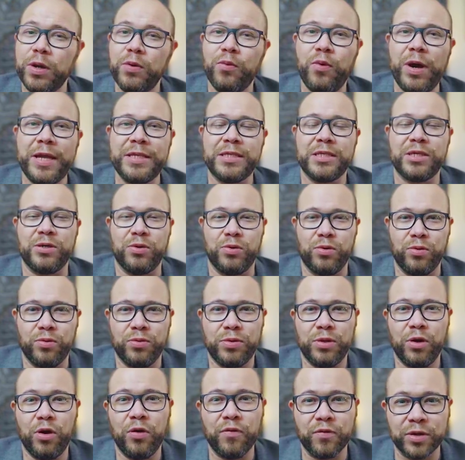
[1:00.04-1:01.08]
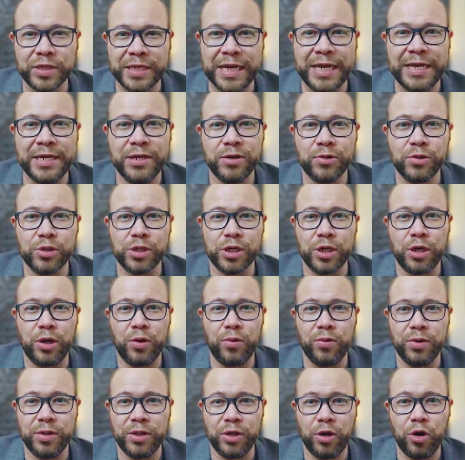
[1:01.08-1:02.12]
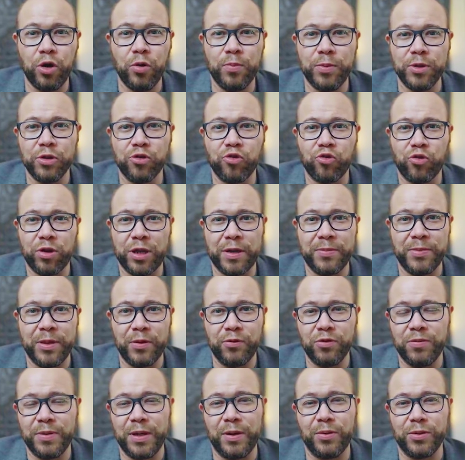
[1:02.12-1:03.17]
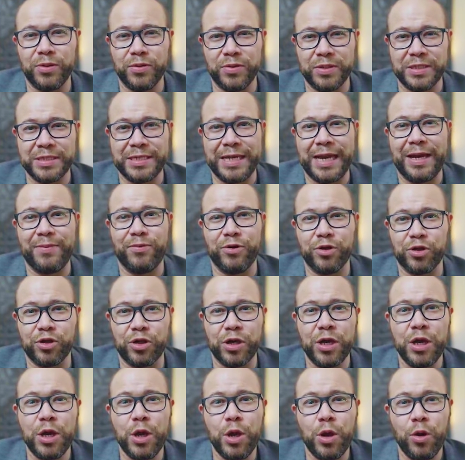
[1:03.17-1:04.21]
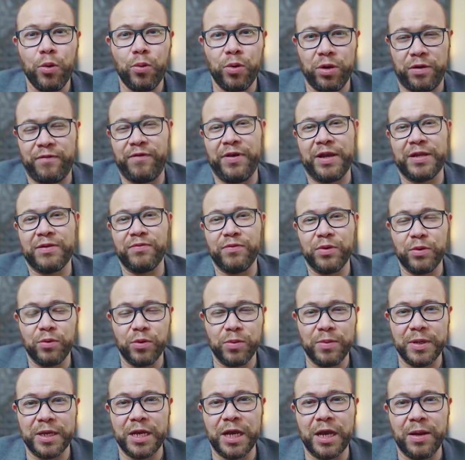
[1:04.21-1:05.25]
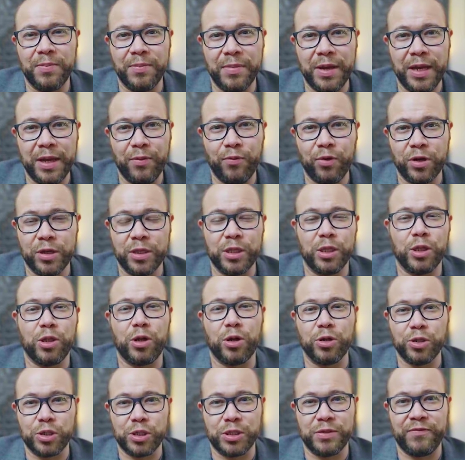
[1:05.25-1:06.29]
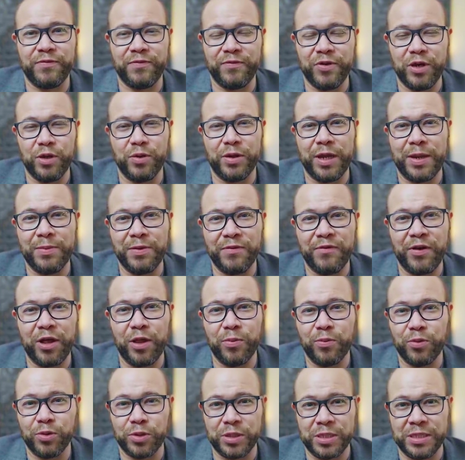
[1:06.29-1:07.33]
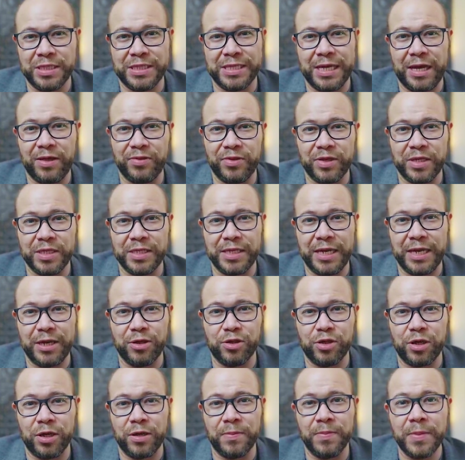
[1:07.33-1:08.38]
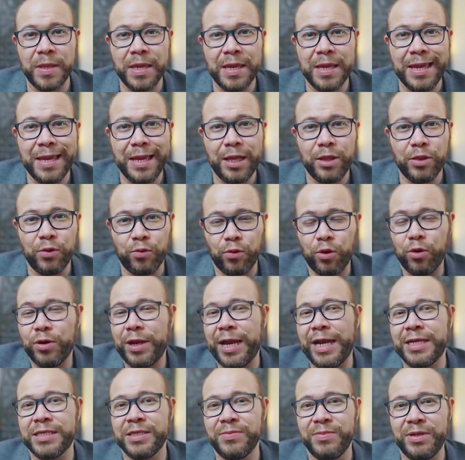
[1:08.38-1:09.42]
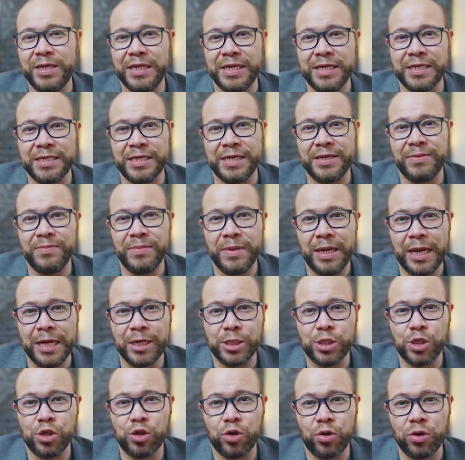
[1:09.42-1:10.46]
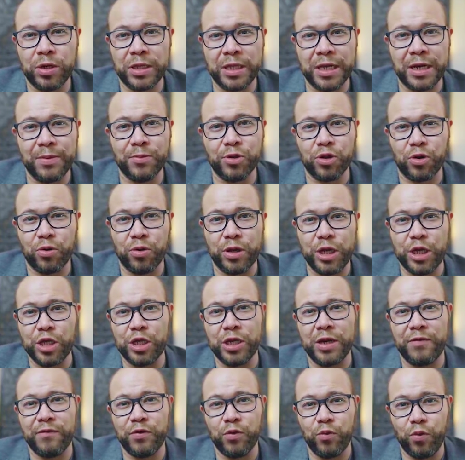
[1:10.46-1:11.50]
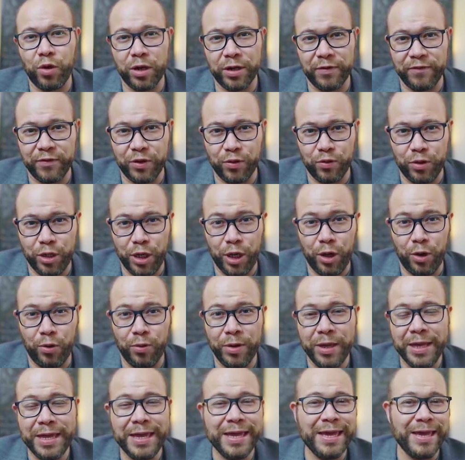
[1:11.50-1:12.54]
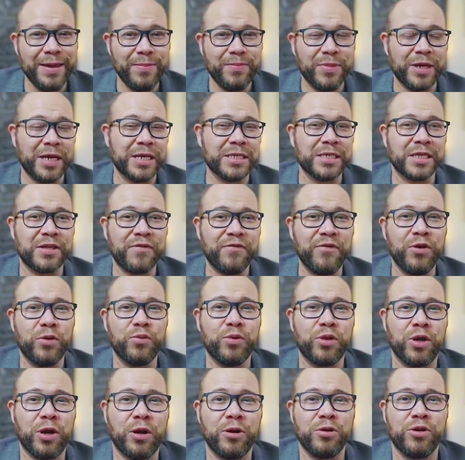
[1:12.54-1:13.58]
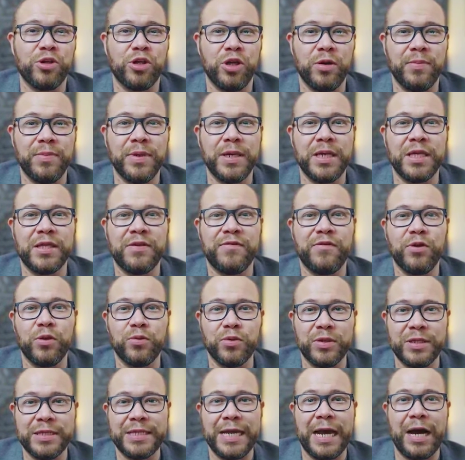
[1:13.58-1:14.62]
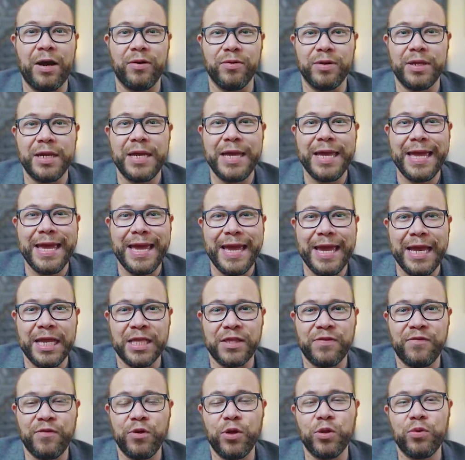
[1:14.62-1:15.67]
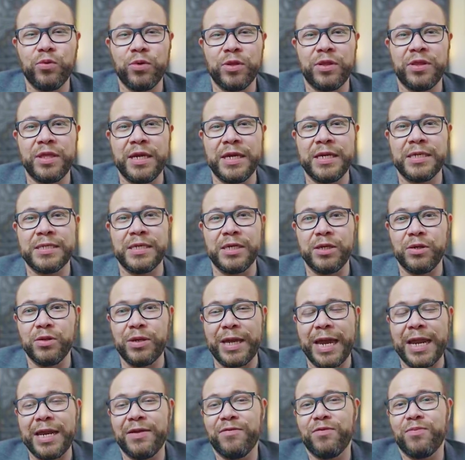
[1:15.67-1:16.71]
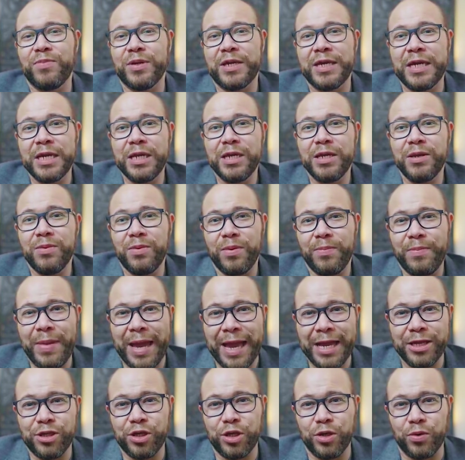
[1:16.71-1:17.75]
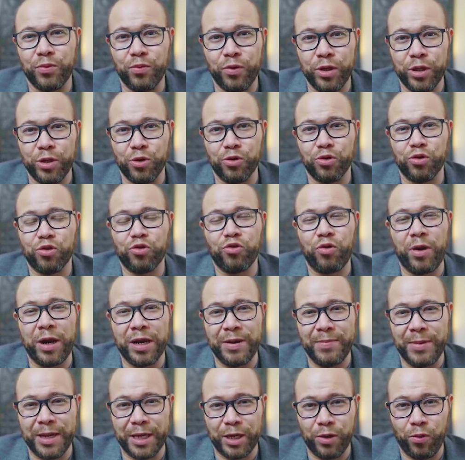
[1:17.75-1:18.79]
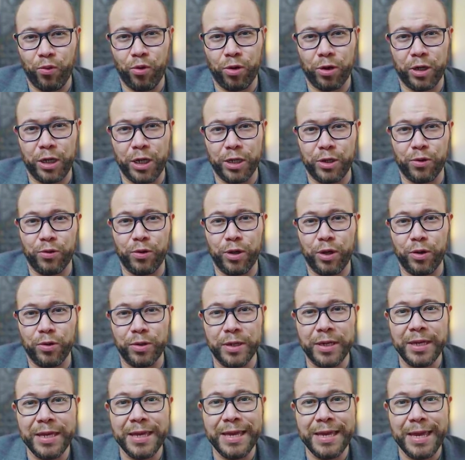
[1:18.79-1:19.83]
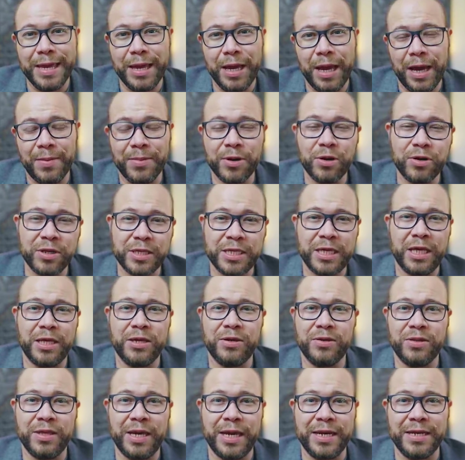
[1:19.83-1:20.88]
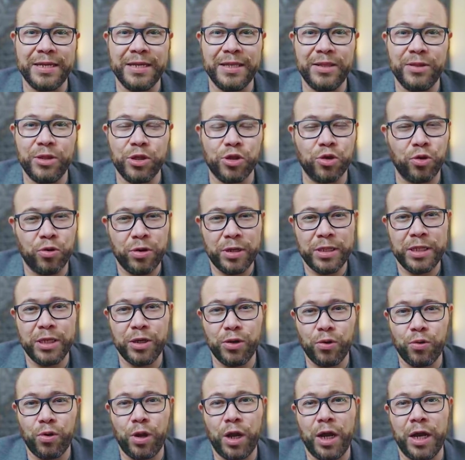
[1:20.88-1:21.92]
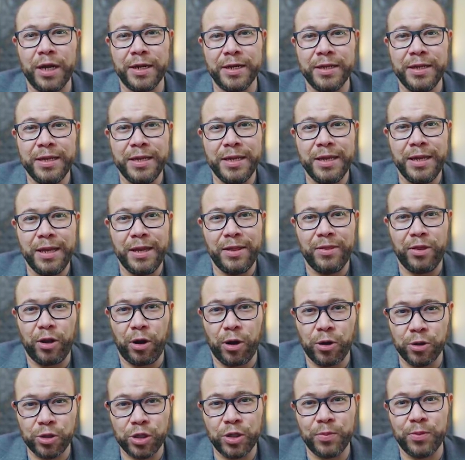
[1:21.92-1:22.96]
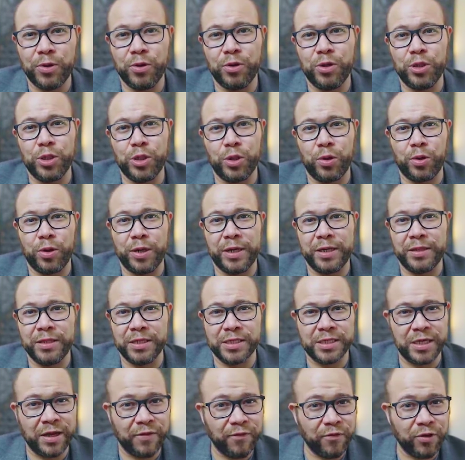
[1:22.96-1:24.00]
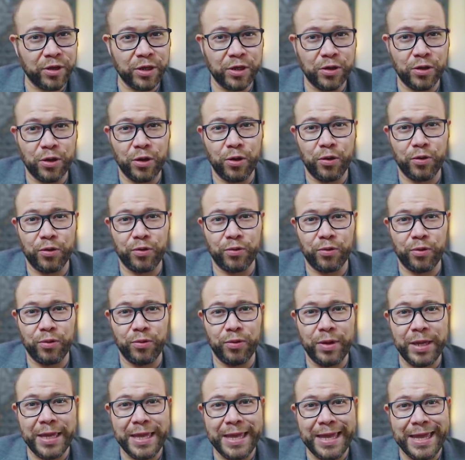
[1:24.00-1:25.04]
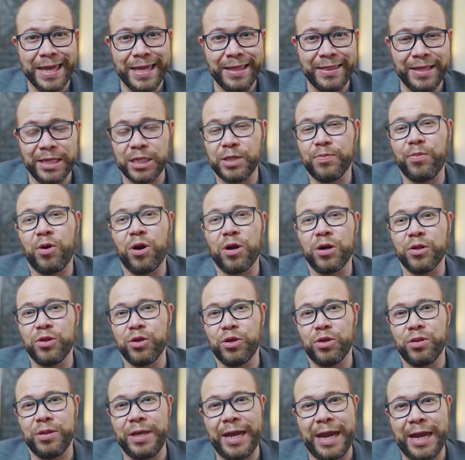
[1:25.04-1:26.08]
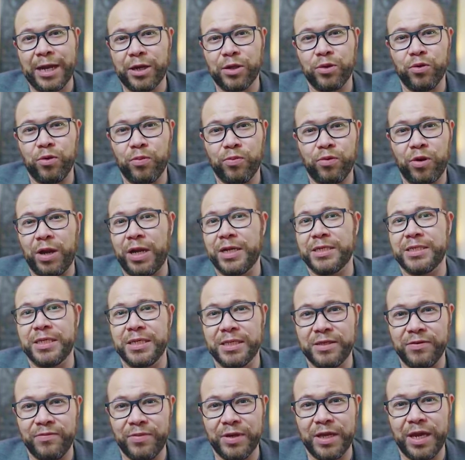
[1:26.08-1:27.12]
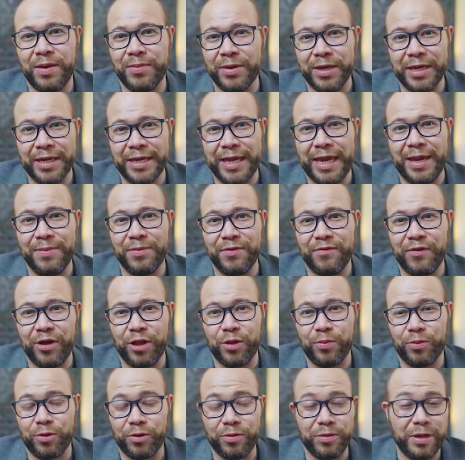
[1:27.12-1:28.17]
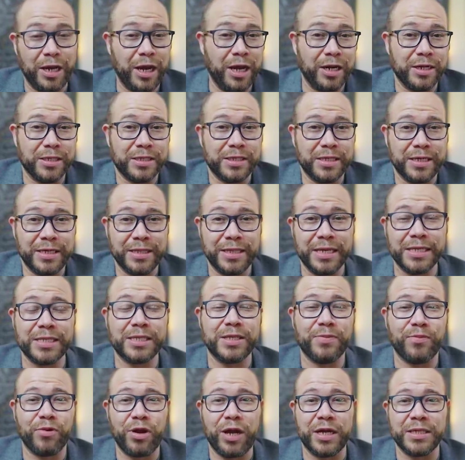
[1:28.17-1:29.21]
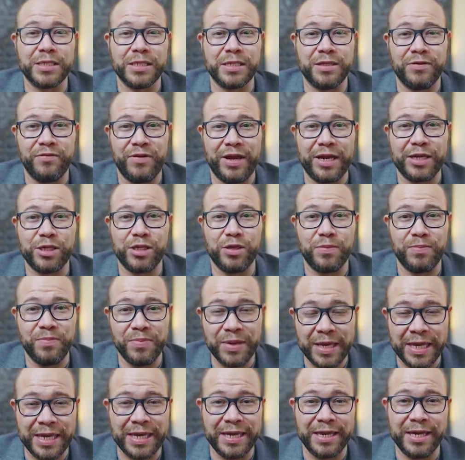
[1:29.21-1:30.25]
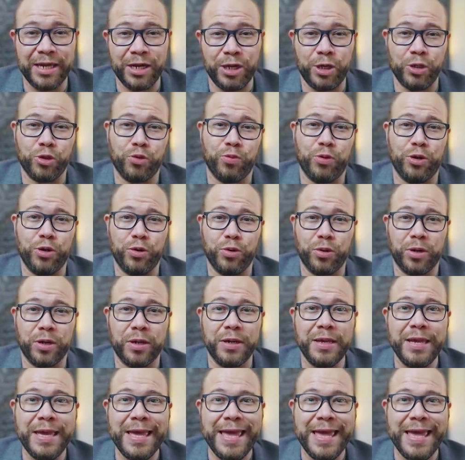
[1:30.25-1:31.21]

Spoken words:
went to over 10 years ago with the hope and dream that we'd be able to establish what effectively would become one of the largest video game developers in Southeast Asia. The road hasn't been easy, and it's a journey that I'm sure each and every one of you know, because it's filled with hardship, it's filled with doubt, it's filled with things that you can't even begin to imagine when you're just trying to make it work on your own. I'm here to tell you that the journey that you're on, the hardship you're enduring, the suffering you go through, that's a part of the actual process of becoming a game developer. And honestly, that's the process of actually being an entrepreneur.